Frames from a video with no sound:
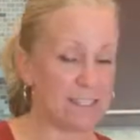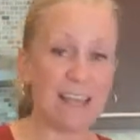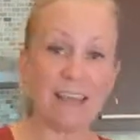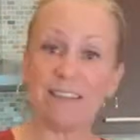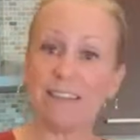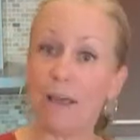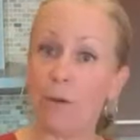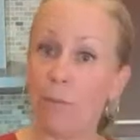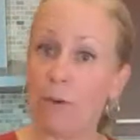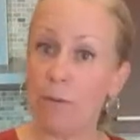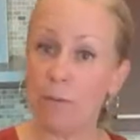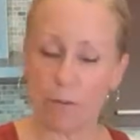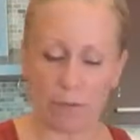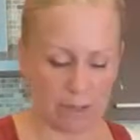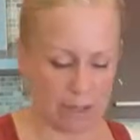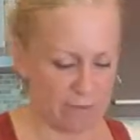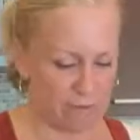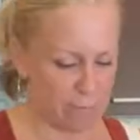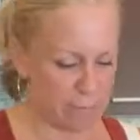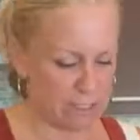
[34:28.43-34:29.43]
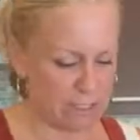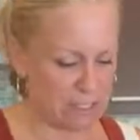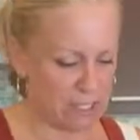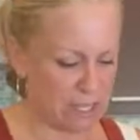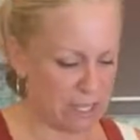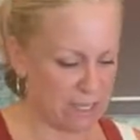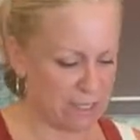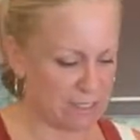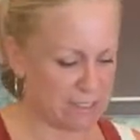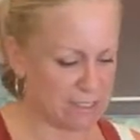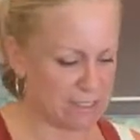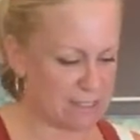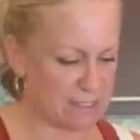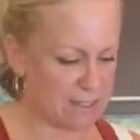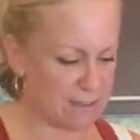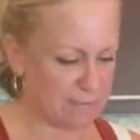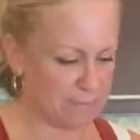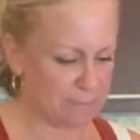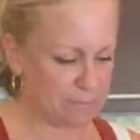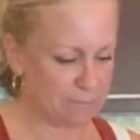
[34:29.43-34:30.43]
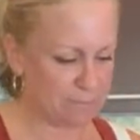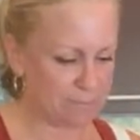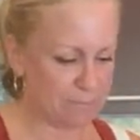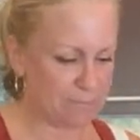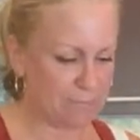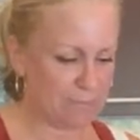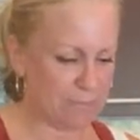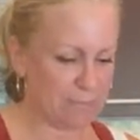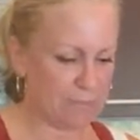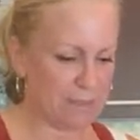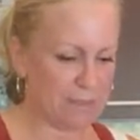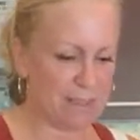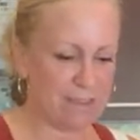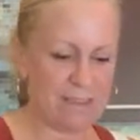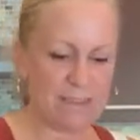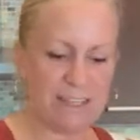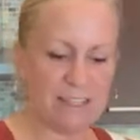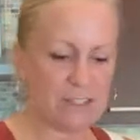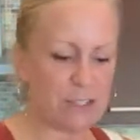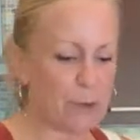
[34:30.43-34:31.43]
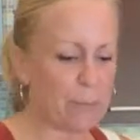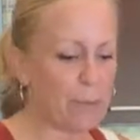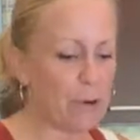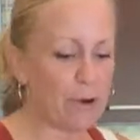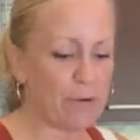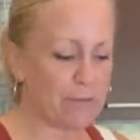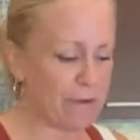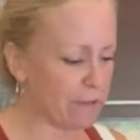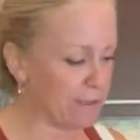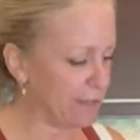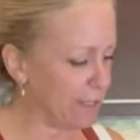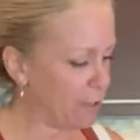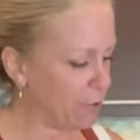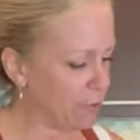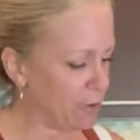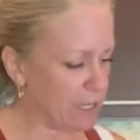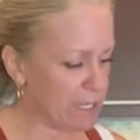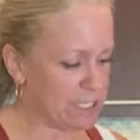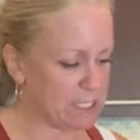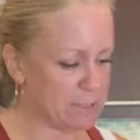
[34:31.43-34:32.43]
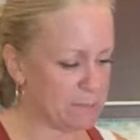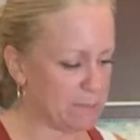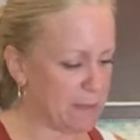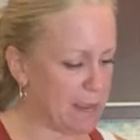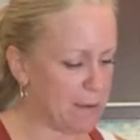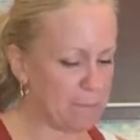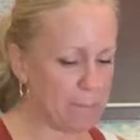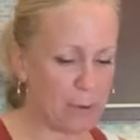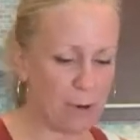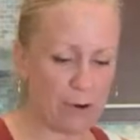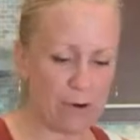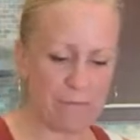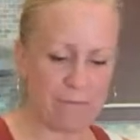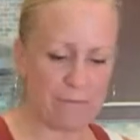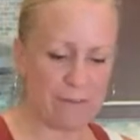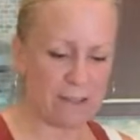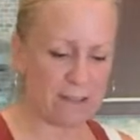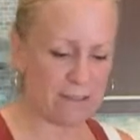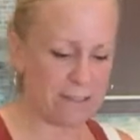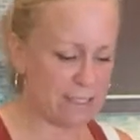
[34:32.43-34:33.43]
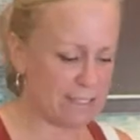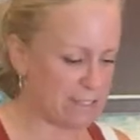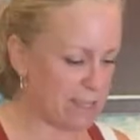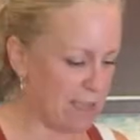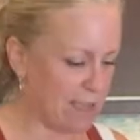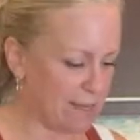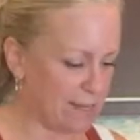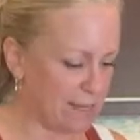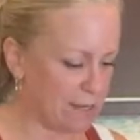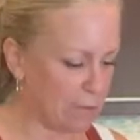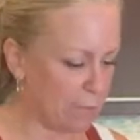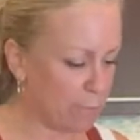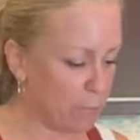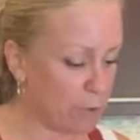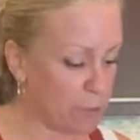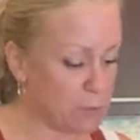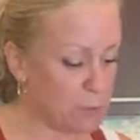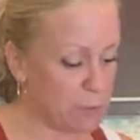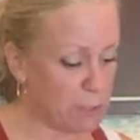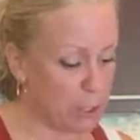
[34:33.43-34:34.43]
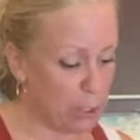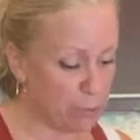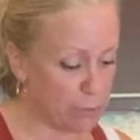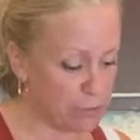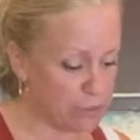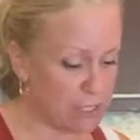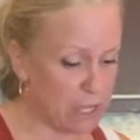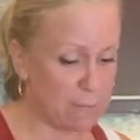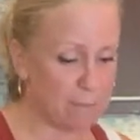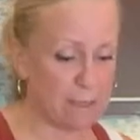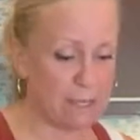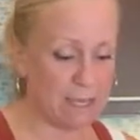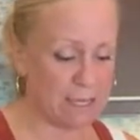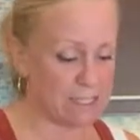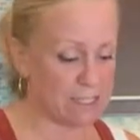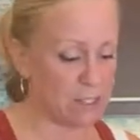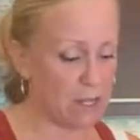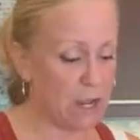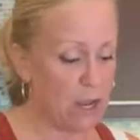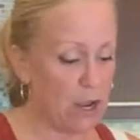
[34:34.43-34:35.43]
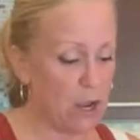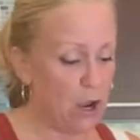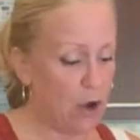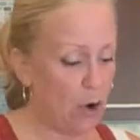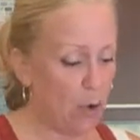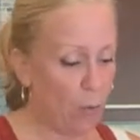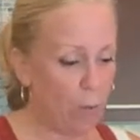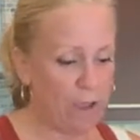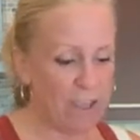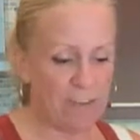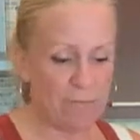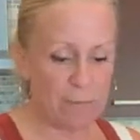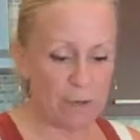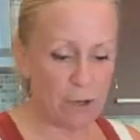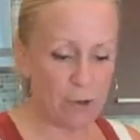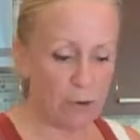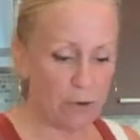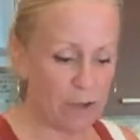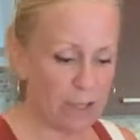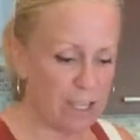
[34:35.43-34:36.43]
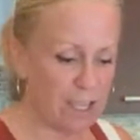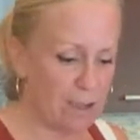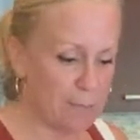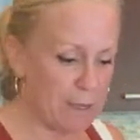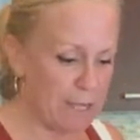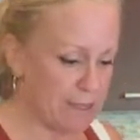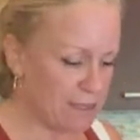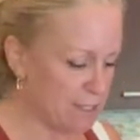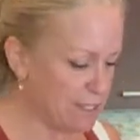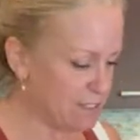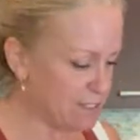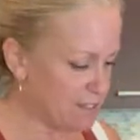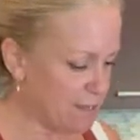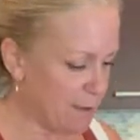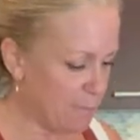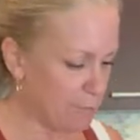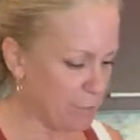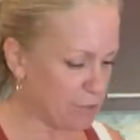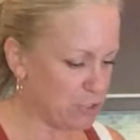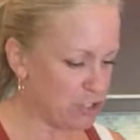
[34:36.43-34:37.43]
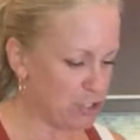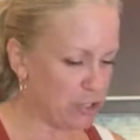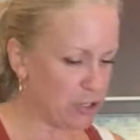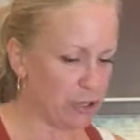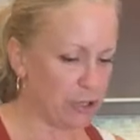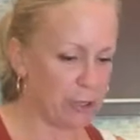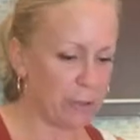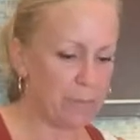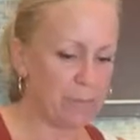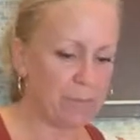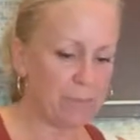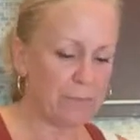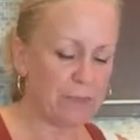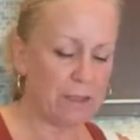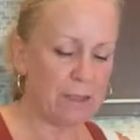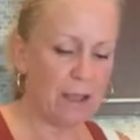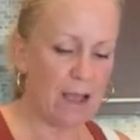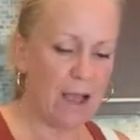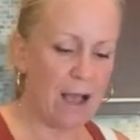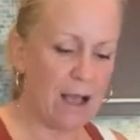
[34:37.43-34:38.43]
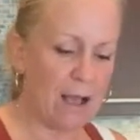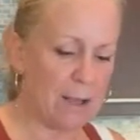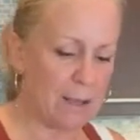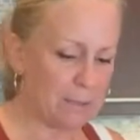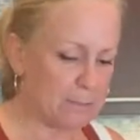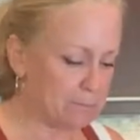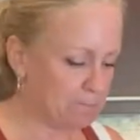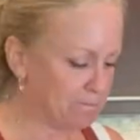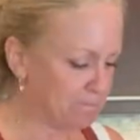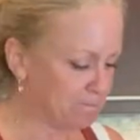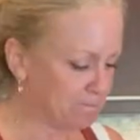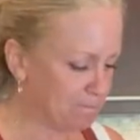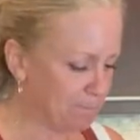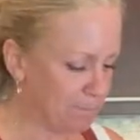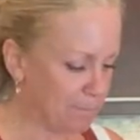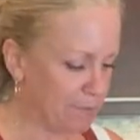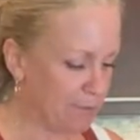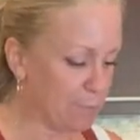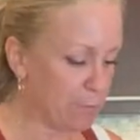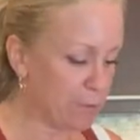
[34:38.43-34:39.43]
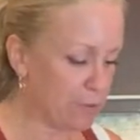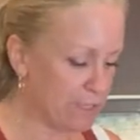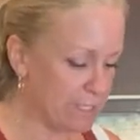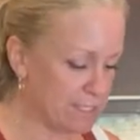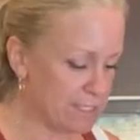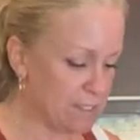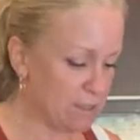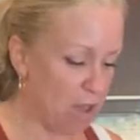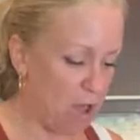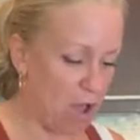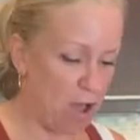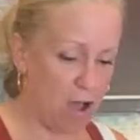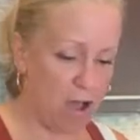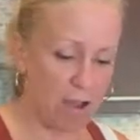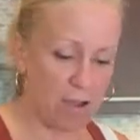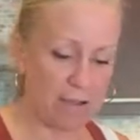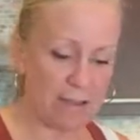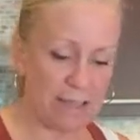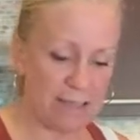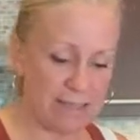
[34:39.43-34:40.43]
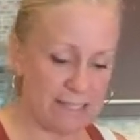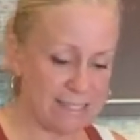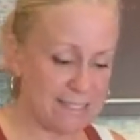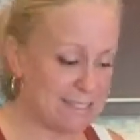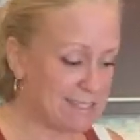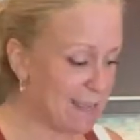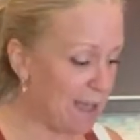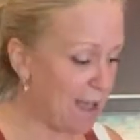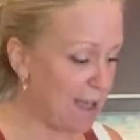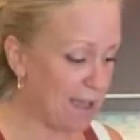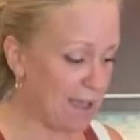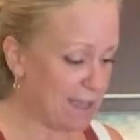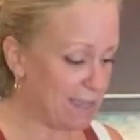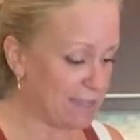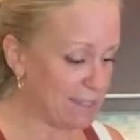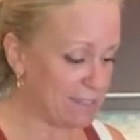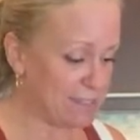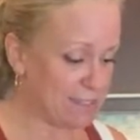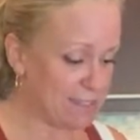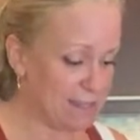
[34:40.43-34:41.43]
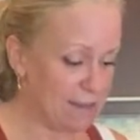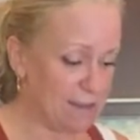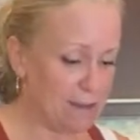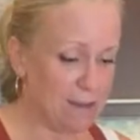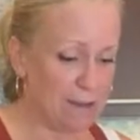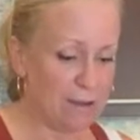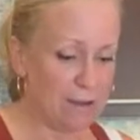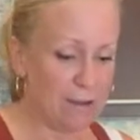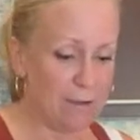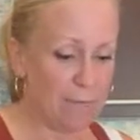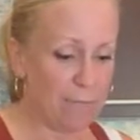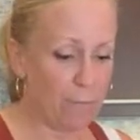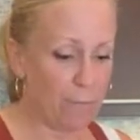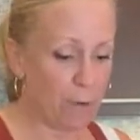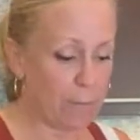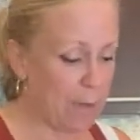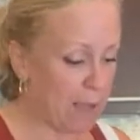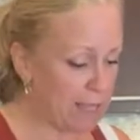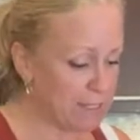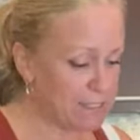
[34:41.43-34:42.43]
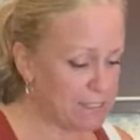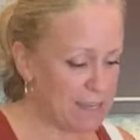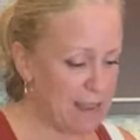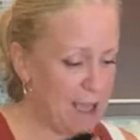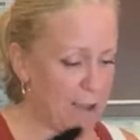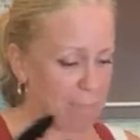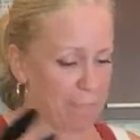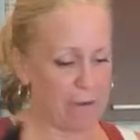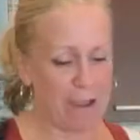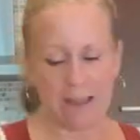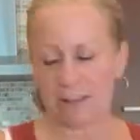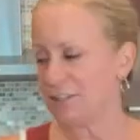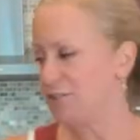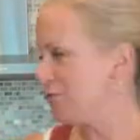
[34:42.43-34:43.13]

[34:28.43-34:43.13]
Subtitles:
and then we will give them a taste. These are perfectly crisp and perfectly done, and of course we know they're done because we have been cooking them at this temperature for this long and this size 4 months now, friends,